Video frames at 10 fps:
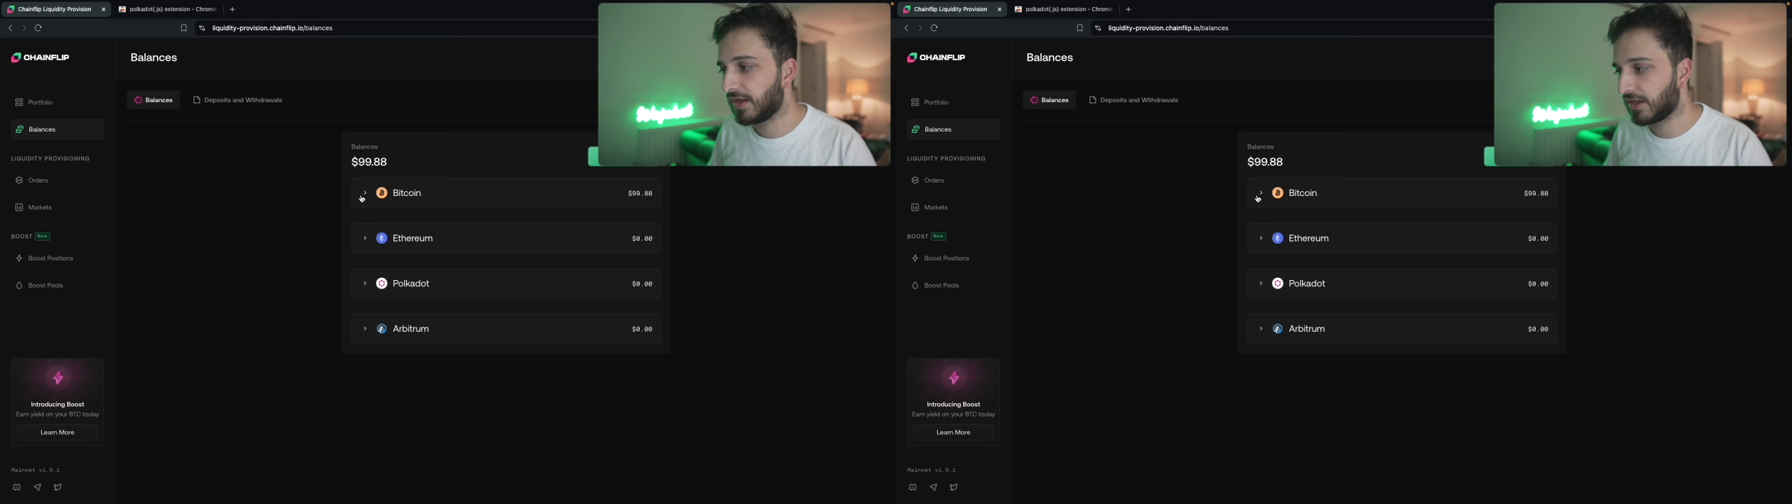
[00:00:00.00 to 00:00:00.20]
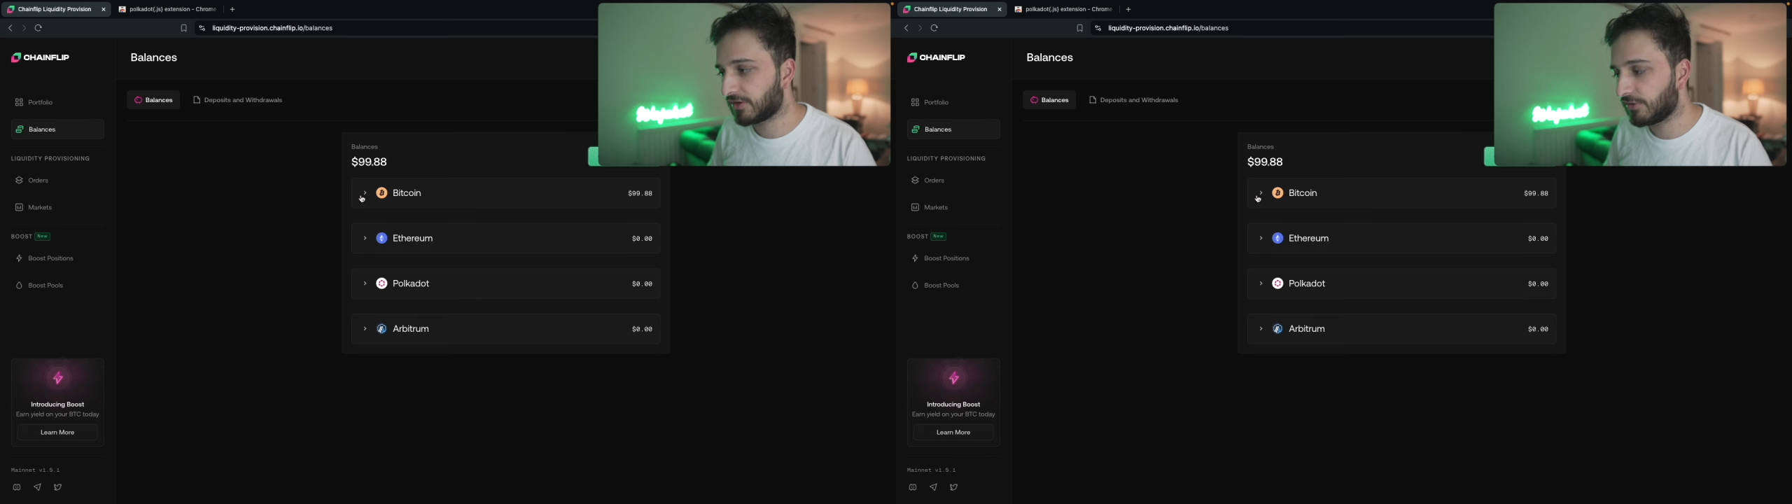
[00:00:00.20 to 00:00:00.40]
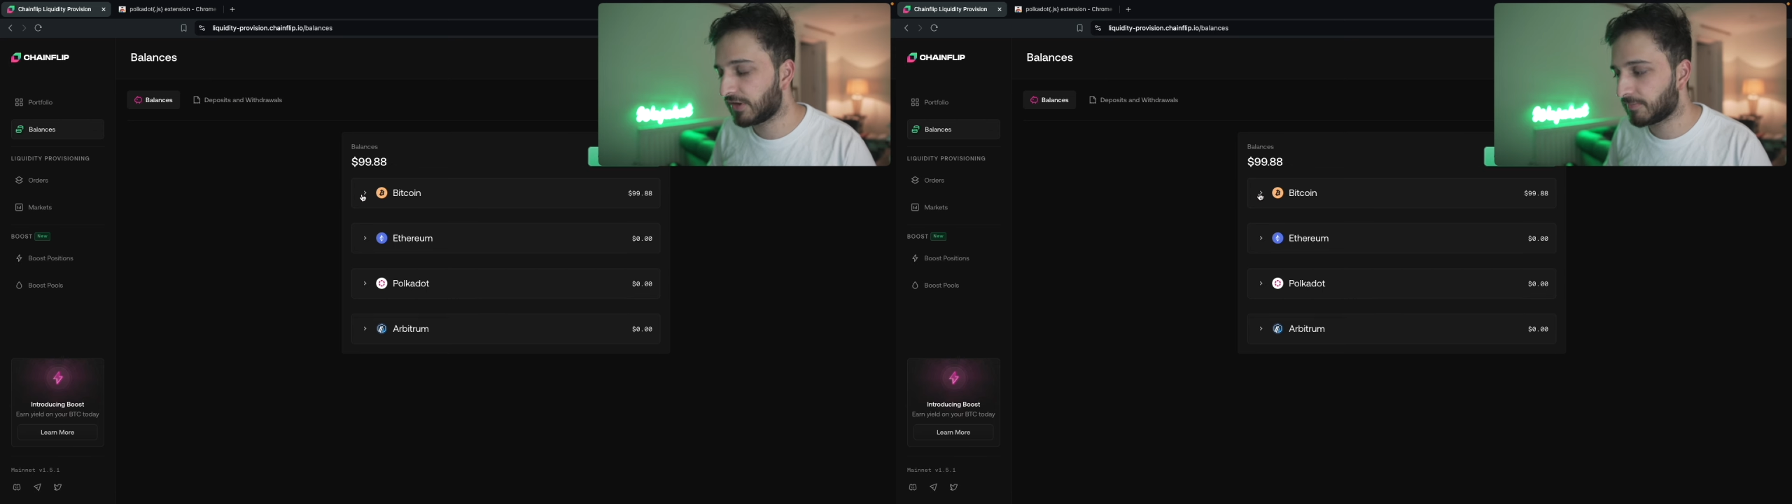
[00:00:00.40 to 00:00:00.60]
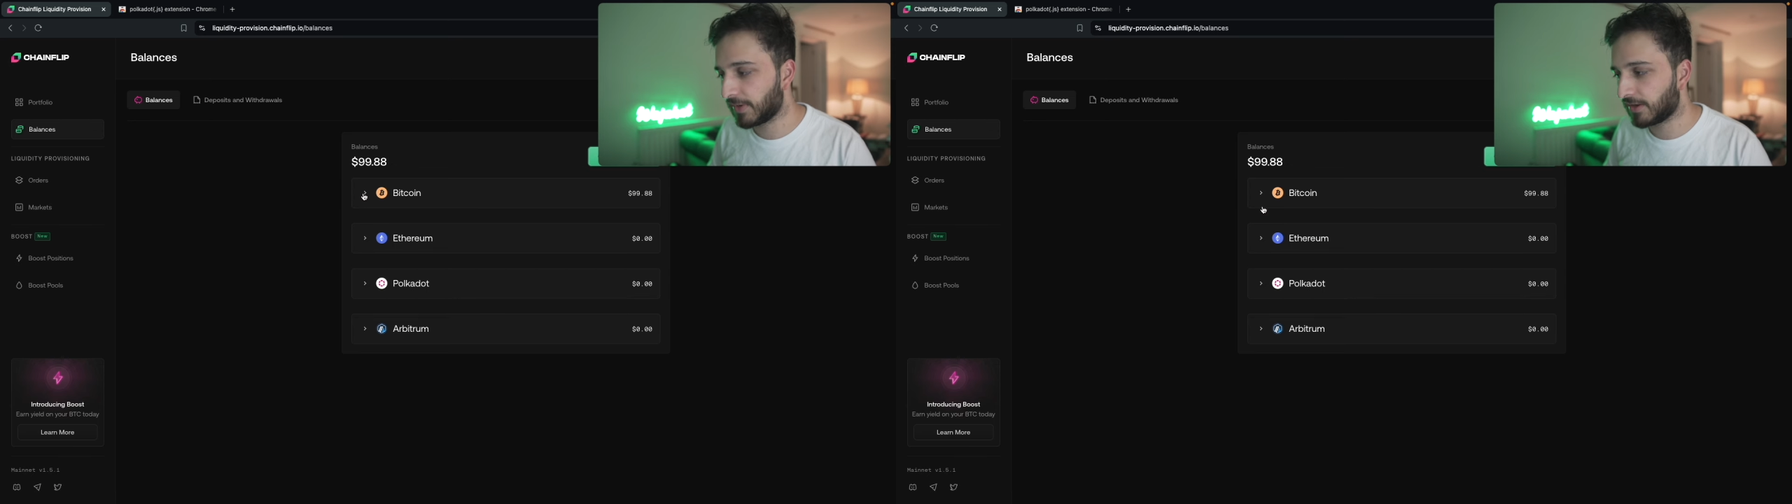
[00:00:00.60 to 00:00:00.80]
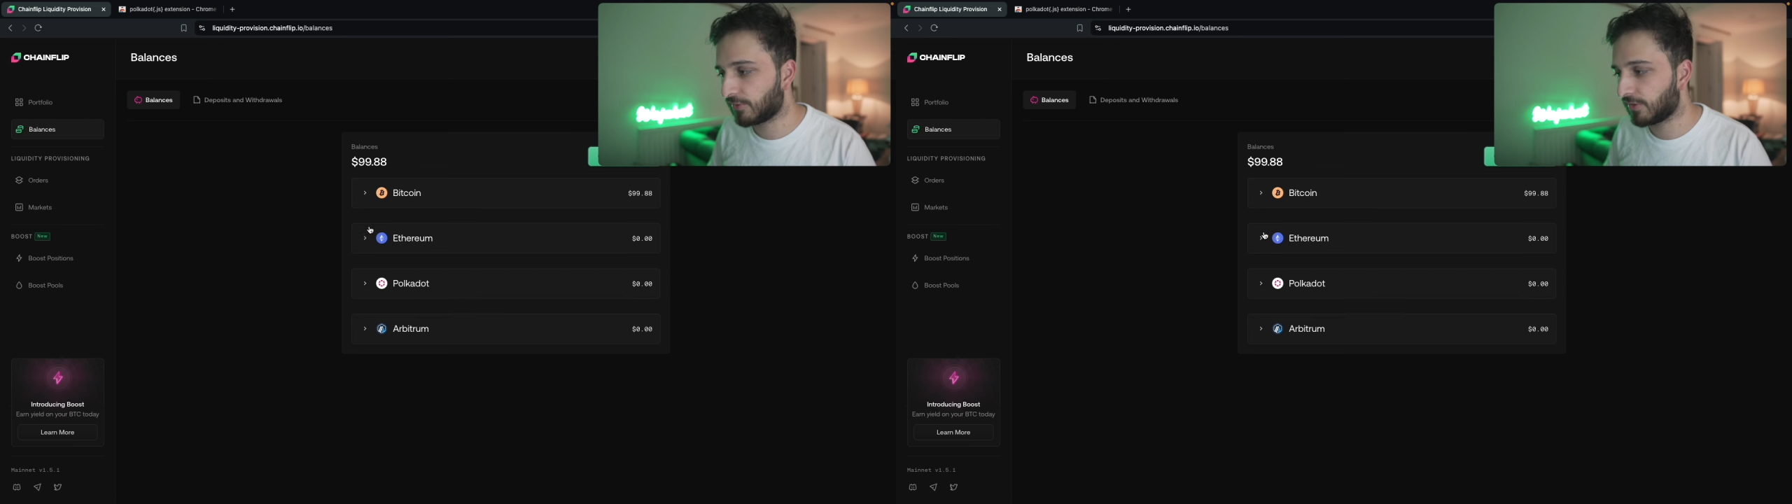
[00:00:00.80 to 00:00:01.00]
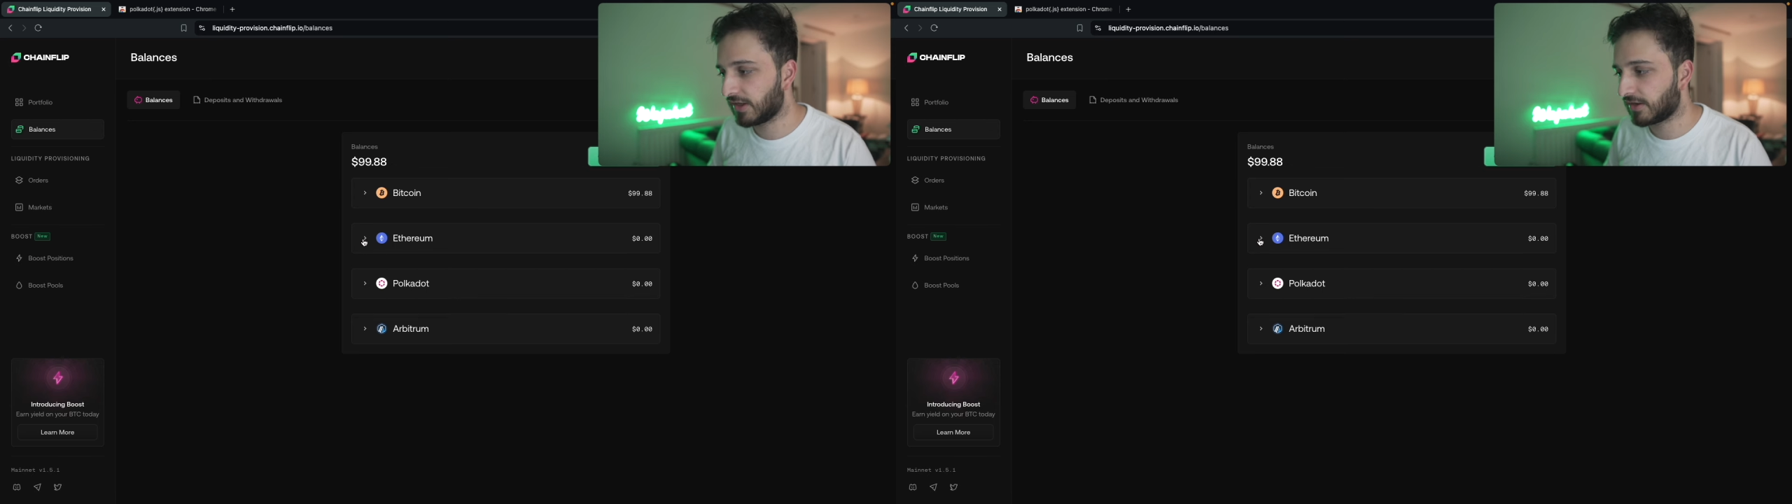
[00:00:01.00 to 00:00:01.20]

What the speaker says: including Bitcoin,